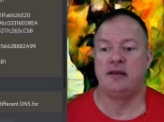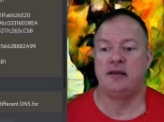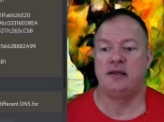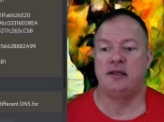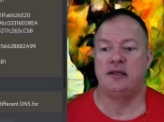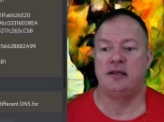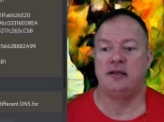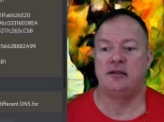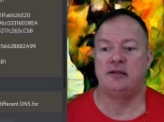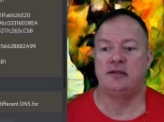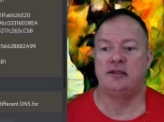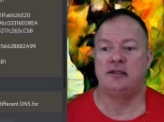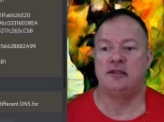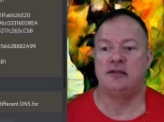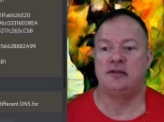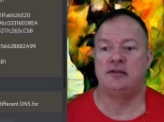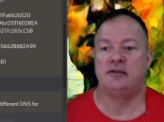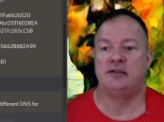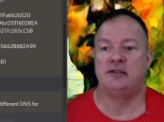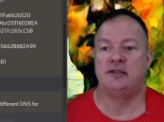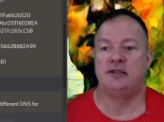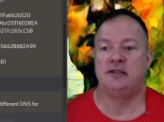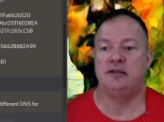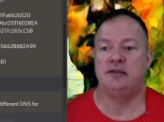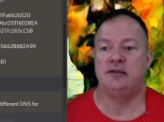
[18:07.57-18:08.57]
And down
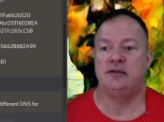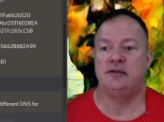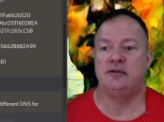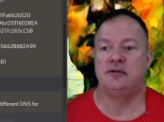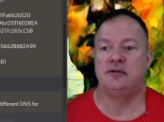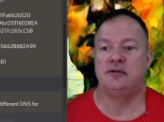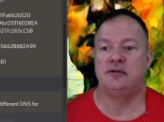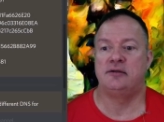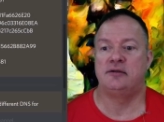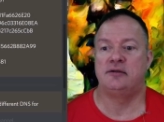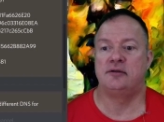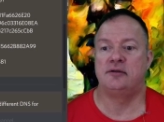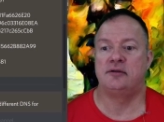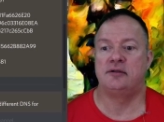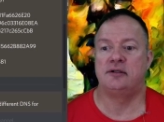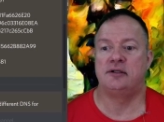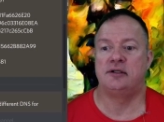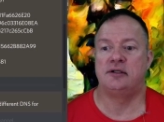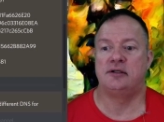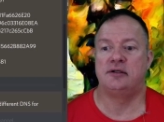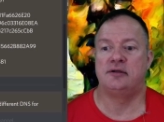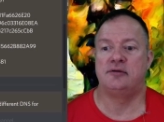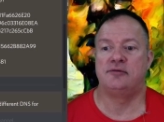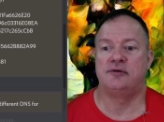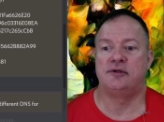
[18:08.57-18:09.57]
here,
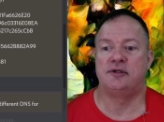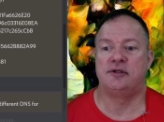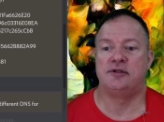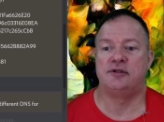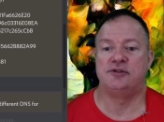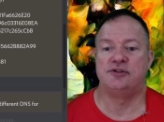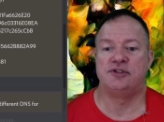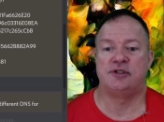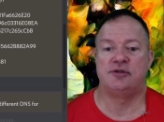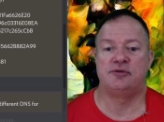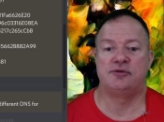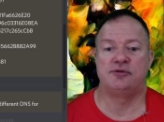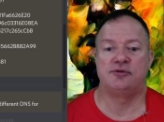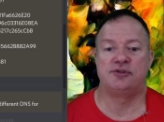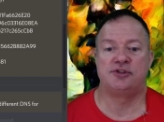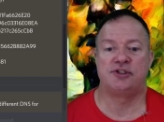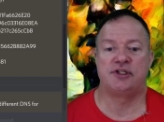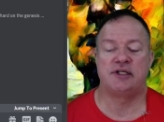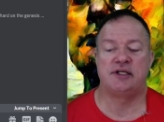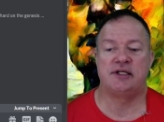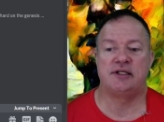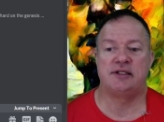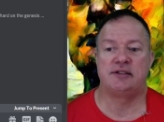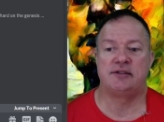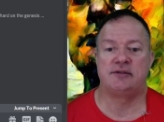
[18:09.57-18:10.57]
we've got the general
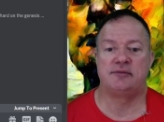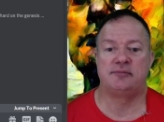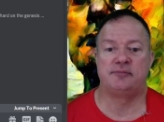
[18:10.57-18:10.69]
chat.